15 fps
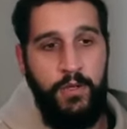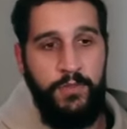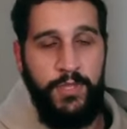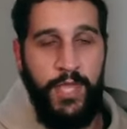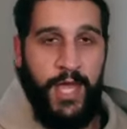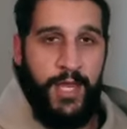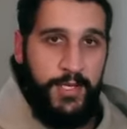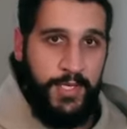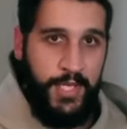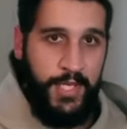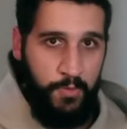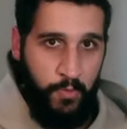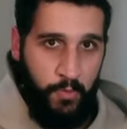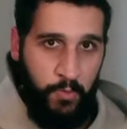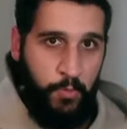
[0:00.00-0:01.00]
That is
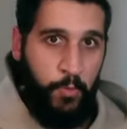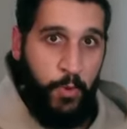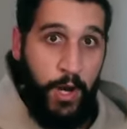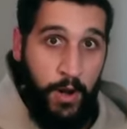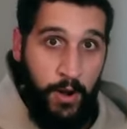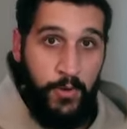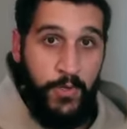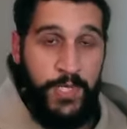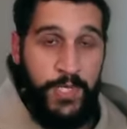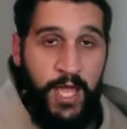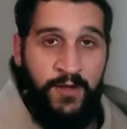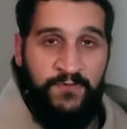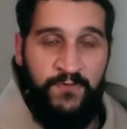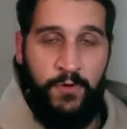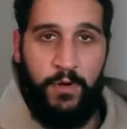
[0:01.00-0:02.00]
where I was
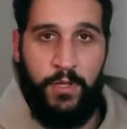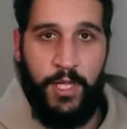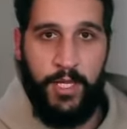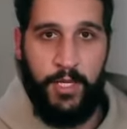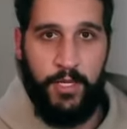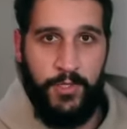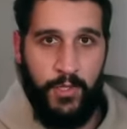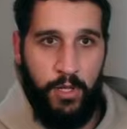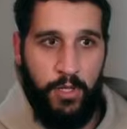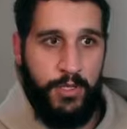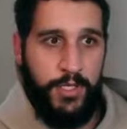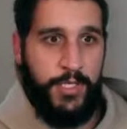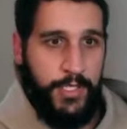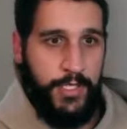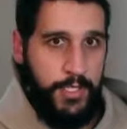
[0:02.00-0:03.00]
at for like a solid